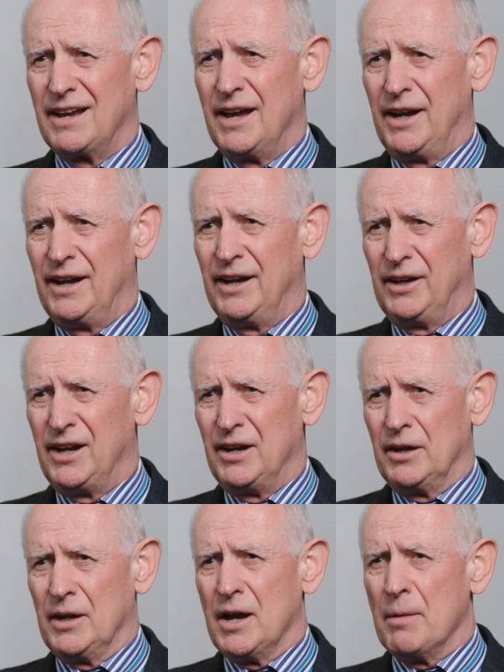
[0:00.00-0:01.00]

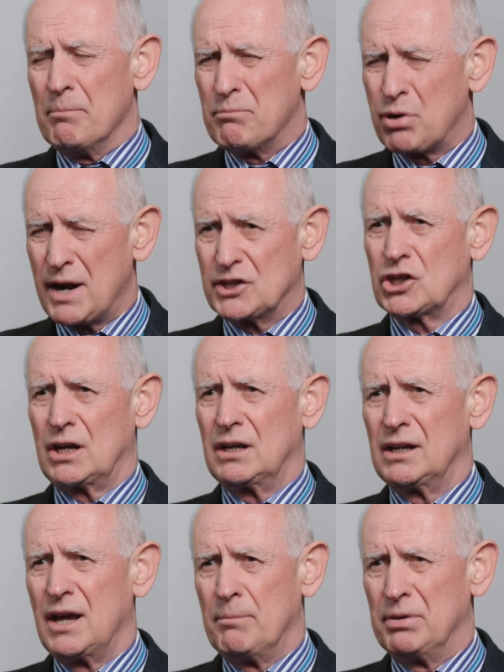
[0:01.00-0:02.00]
a
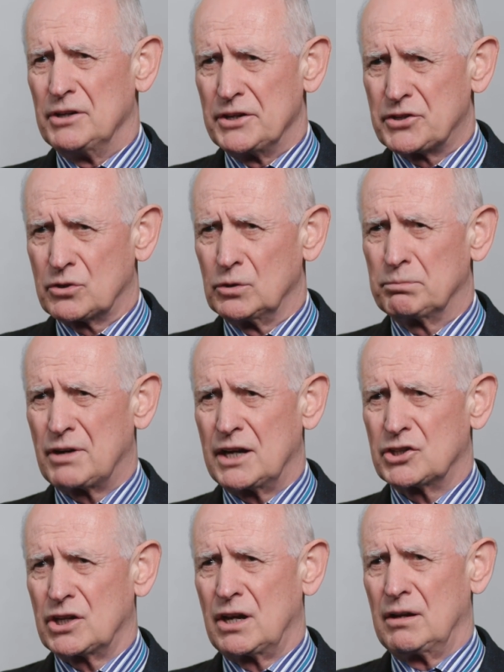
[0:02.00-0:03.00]
pressure, a political
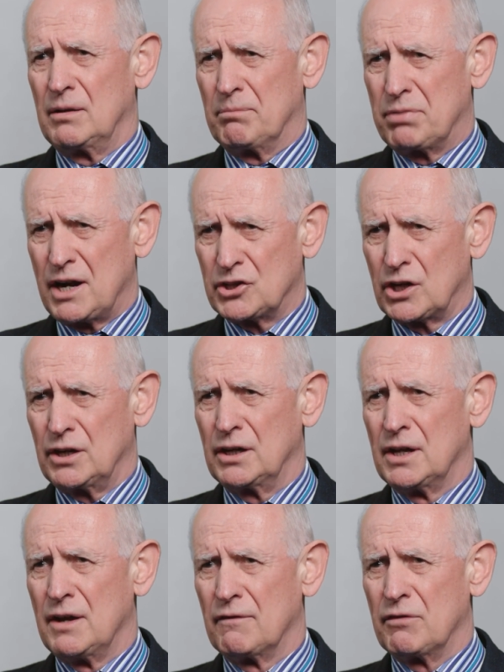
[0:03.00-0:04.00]
pressure, a
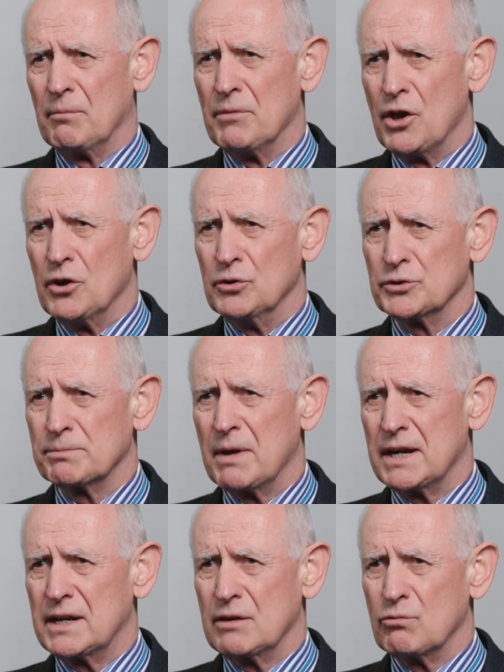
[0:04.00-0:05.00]
pressure from those
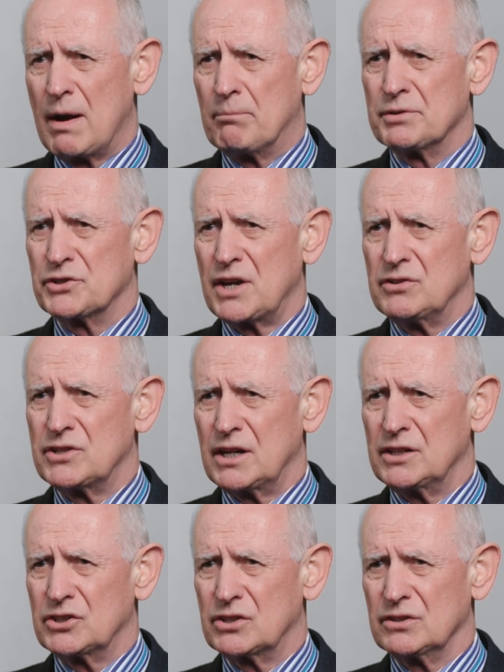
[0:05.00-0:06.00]
making
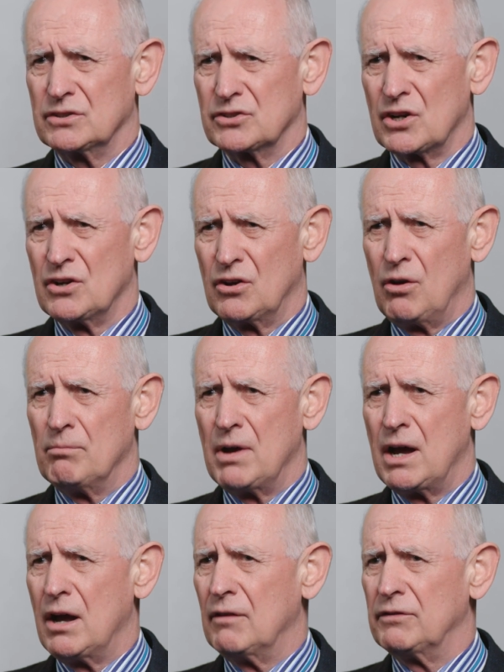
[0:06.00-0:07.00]
representations on
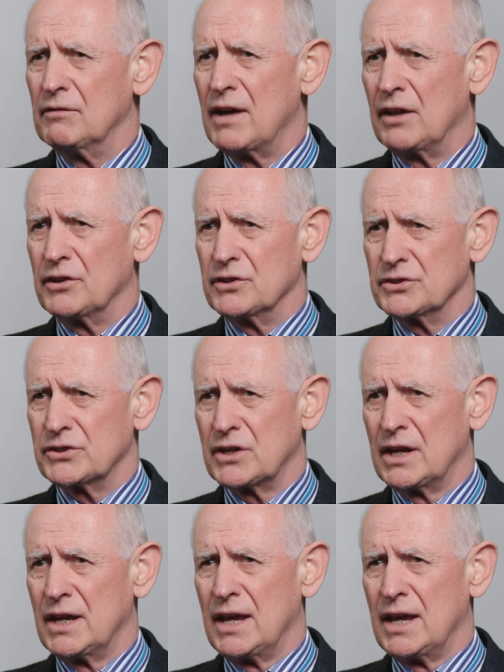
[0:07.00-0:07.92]
behalf of others.